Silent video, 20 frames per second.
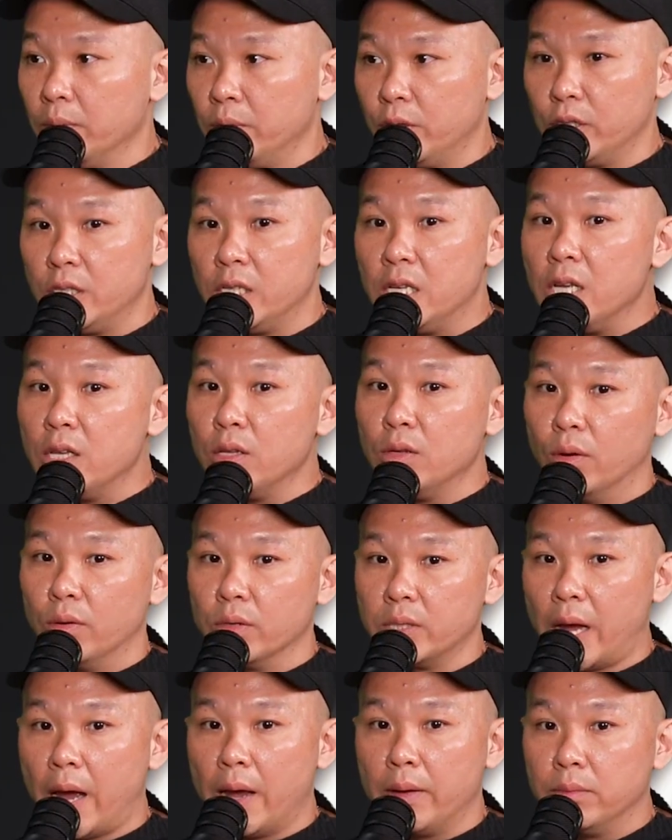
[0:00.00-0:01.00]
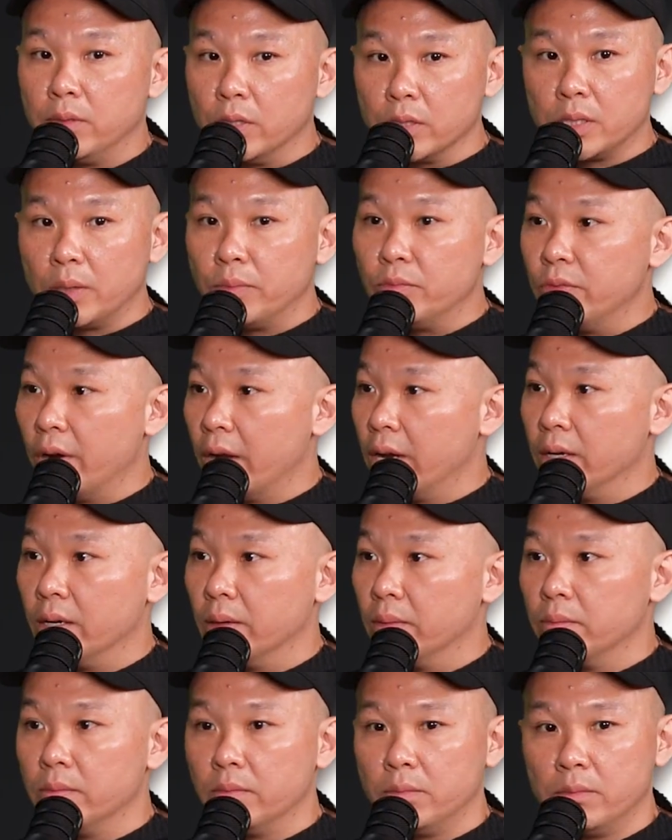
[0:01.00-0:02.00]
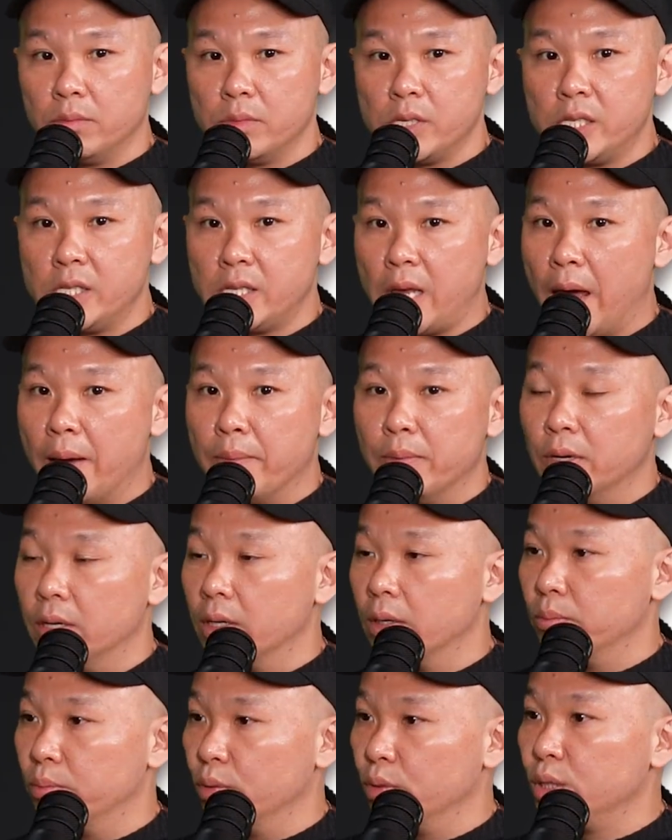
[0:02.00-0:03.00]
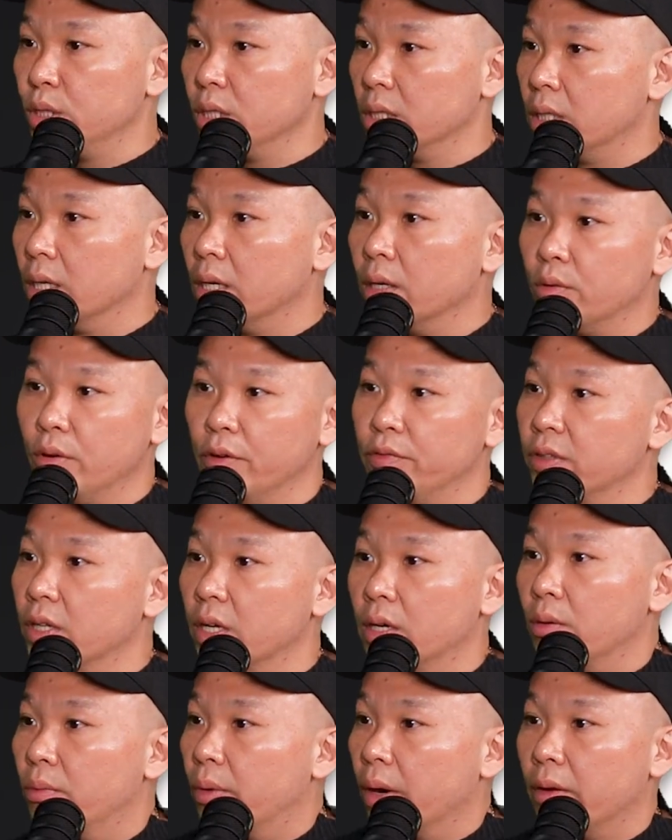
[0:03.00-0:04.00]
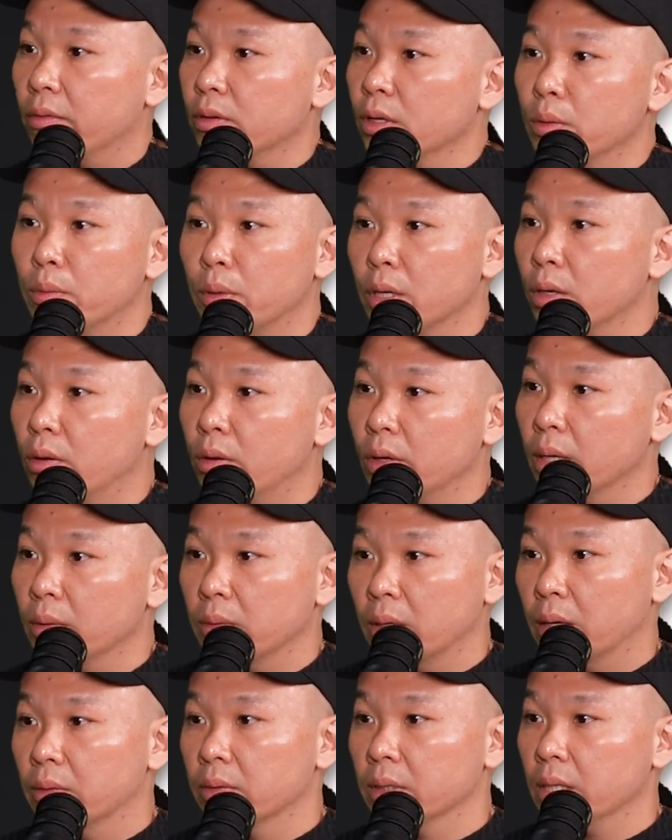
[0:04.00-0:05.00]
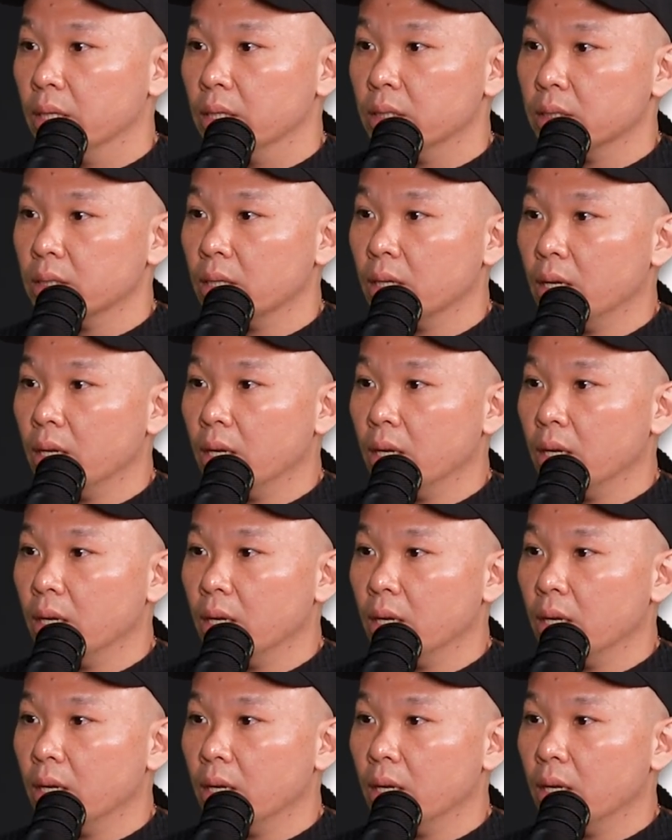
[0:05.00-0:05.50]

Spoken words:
because he knows I'm not some random scammer, bullshitter, grifter, whatever you want to call them nowadays.